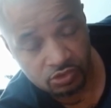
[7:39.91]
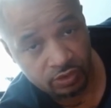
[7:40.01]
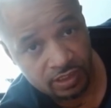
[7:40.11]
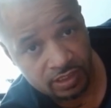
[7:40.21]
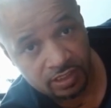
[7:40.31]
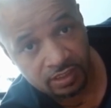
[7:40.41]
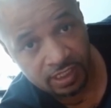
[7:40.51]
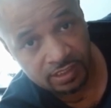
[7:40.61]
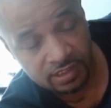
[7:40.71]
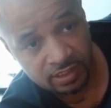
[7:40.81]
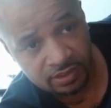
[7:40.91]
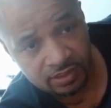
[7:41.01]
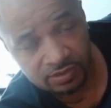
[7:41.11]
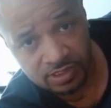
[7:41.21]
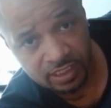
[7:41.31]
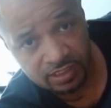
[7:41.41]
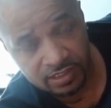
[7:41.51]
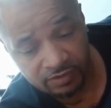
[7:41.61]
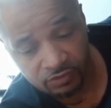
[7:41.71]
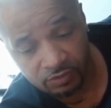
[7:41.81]
Jordan did it in 19. I think it was
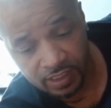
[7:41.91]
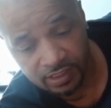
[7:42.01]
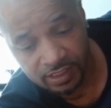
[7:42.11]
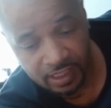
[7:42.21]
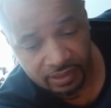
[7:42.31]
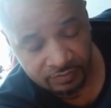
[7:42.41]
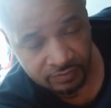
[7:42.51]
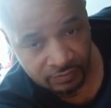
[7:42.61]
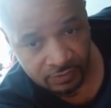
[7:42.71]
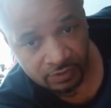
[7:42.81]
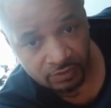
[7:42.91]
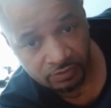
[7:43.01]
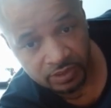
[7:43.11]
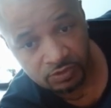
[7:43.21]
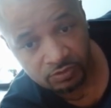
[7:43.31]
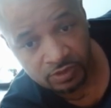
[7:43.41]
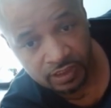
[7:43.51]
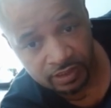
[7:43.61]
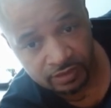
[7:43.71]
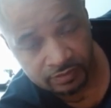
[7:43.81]
87 or 88 when he
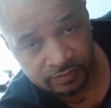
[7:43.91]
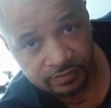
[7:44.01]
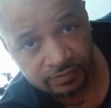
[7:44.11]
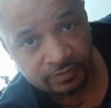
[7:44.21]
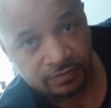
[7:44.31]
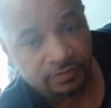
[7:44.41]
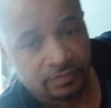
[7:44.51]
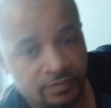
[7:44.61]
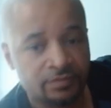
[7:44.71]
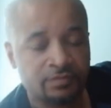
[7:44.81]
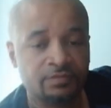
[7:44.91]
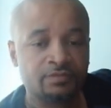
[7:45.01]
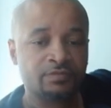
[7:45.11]
won. You're right, bro. It was 88.